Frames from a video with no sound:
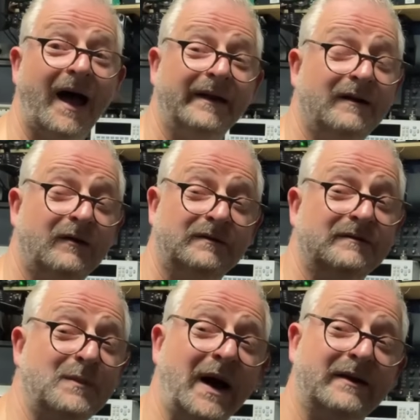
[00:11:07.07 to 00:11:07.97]
I
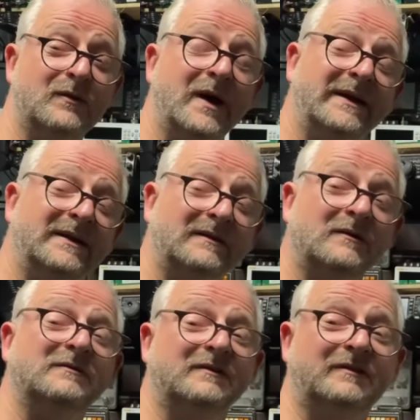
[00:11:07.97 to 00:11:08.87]
noticed, by the way, that
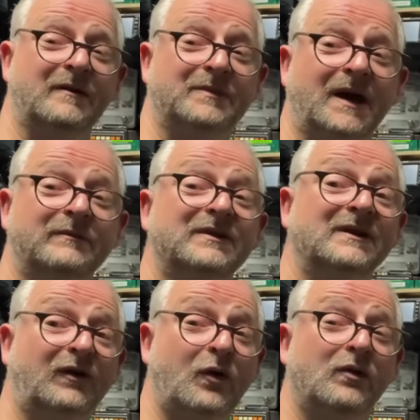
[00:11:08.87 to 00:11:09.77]
also sometimes in
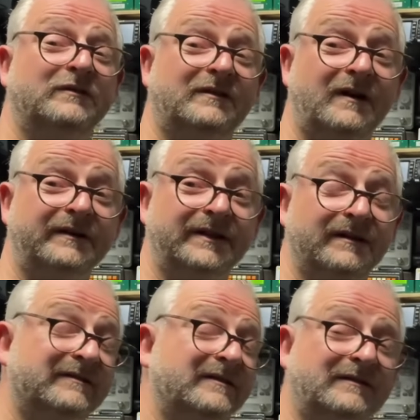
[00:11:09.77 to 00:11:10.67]
a cold start, it
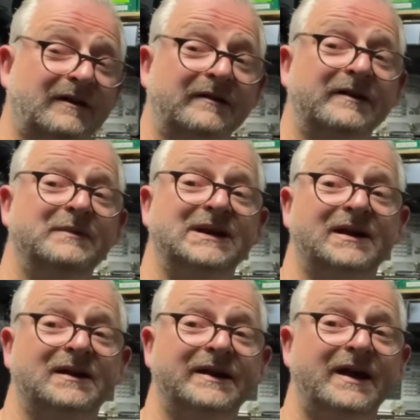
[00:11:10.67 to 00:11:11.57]
doesn't start
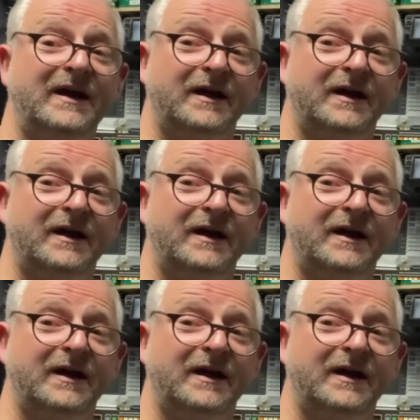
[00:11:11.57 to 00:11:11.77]
immediately.